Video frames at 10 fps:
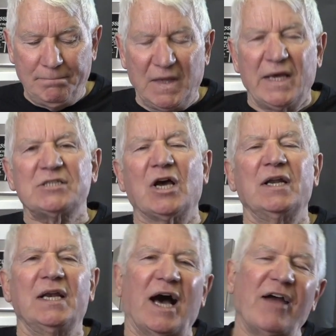His early
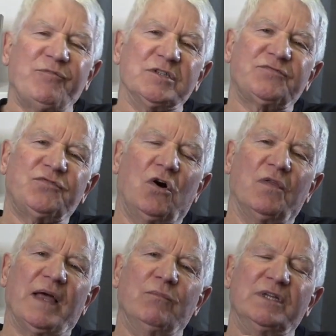life was fraught
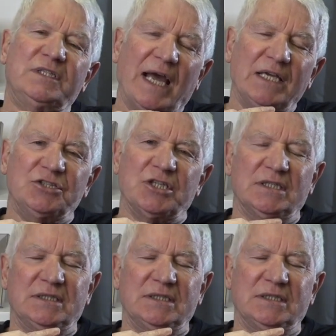then with danger.